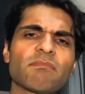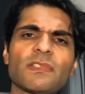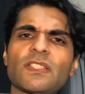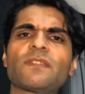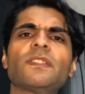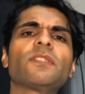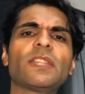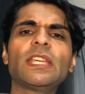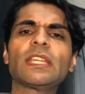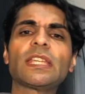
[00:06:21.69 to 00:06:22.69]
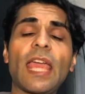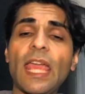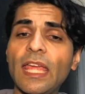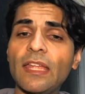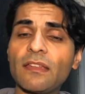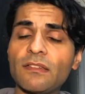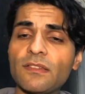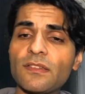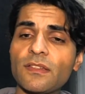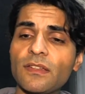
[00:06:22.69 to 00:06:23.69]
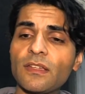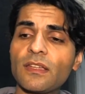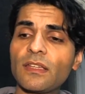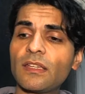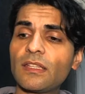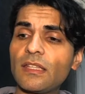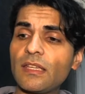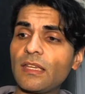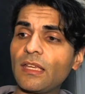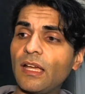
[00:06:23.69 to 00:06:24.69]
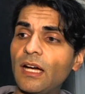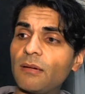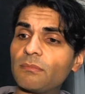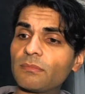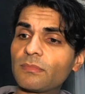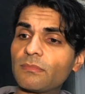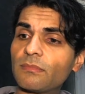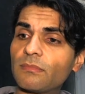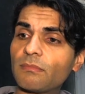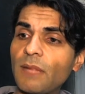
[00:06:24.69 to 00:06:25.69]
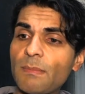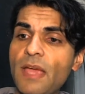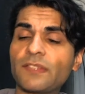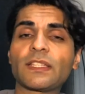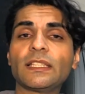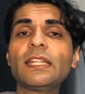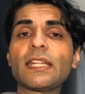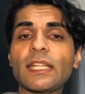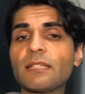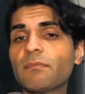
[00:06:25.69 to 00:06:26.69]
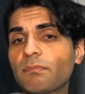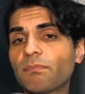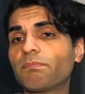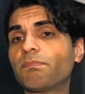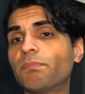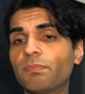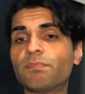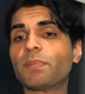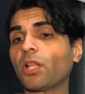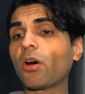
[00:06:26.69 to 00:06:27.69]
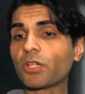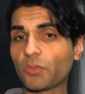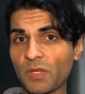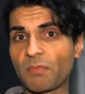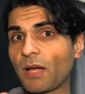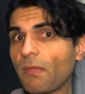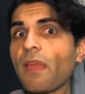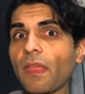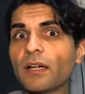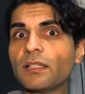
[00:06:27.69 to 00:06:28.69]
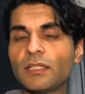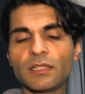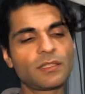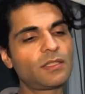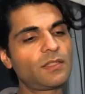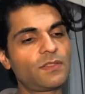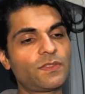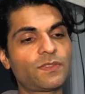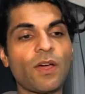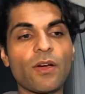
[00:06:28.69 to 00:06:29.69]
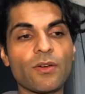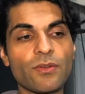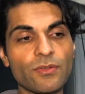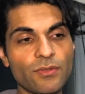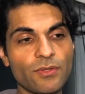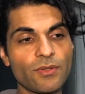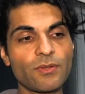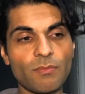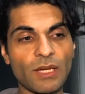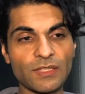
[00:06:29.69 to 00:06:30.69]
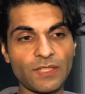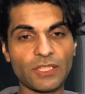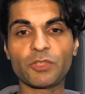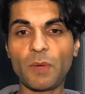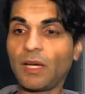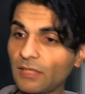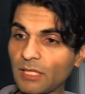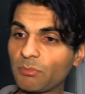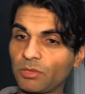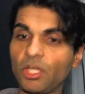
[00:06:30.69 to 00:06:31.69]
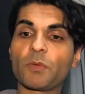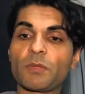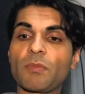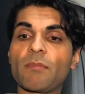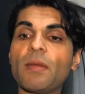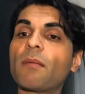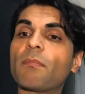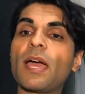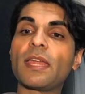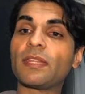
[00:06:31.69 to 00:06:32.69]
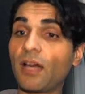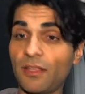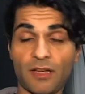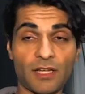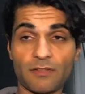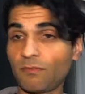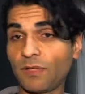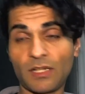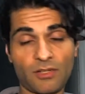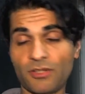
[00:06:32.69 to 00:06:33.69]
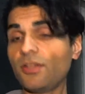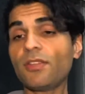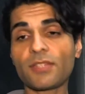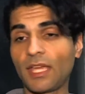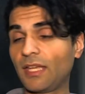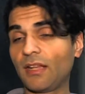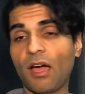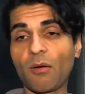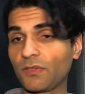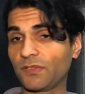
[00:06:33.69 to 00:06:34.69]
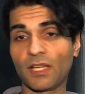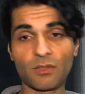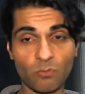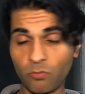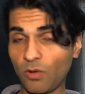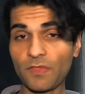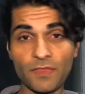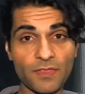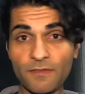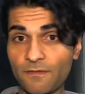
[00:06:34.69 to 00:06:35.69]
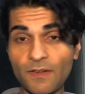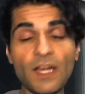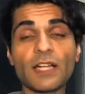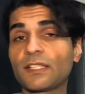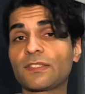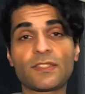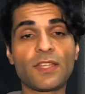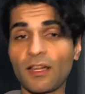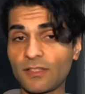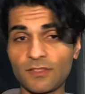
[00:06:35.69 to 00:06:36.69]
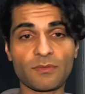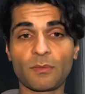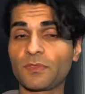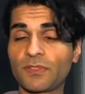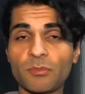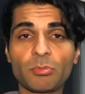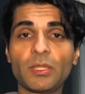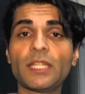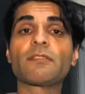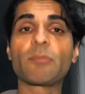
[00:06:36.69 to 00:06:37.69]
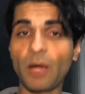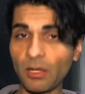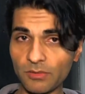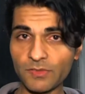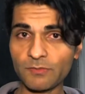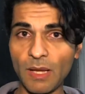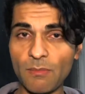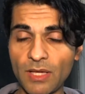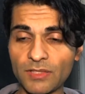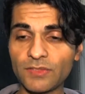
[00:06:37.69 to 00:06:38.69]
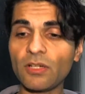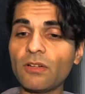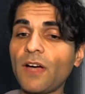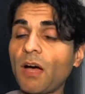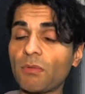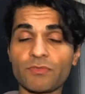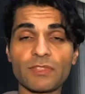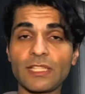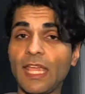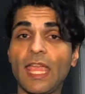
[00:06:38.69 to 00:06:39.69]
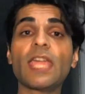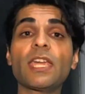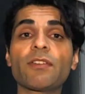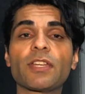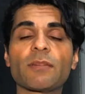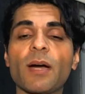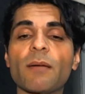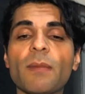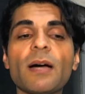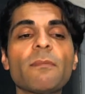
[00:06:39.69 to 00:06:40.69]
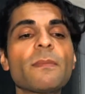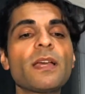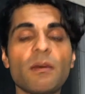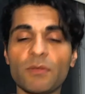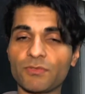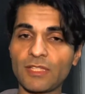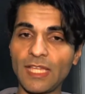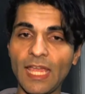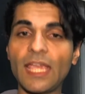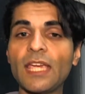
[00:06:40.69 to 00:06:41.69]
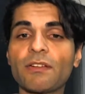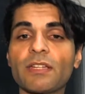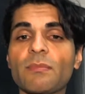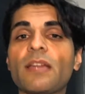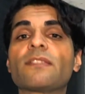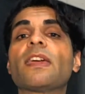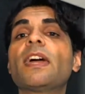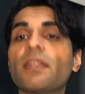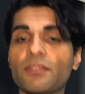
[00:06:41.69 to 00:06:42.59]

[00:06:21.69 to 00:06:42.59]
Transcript: It just feels icky. And my masculinity belonged with my mother. So my sexuality belonged with my mum. And when I heard that, I was like, what the fuck? I was completely repulsed about myself. I was really angry at my mum. I was really angry at my dad.